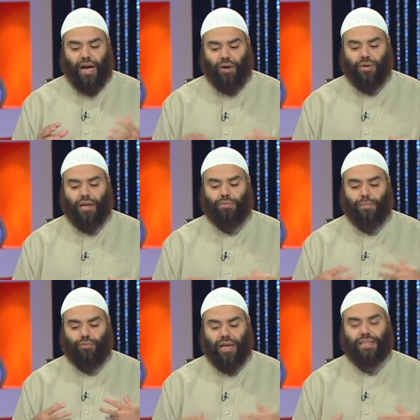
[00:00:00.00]
how can
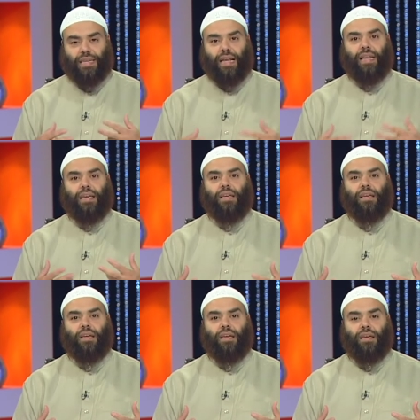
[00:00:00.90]
we practically
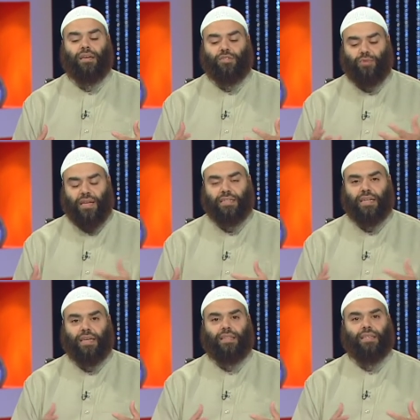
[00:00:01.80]

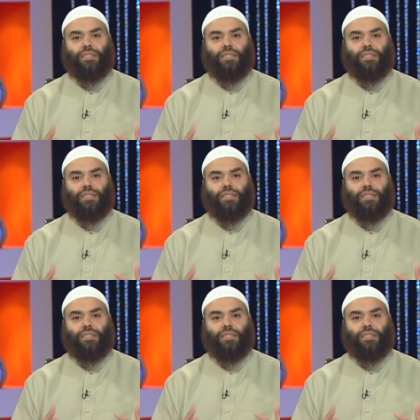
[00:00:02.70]
translate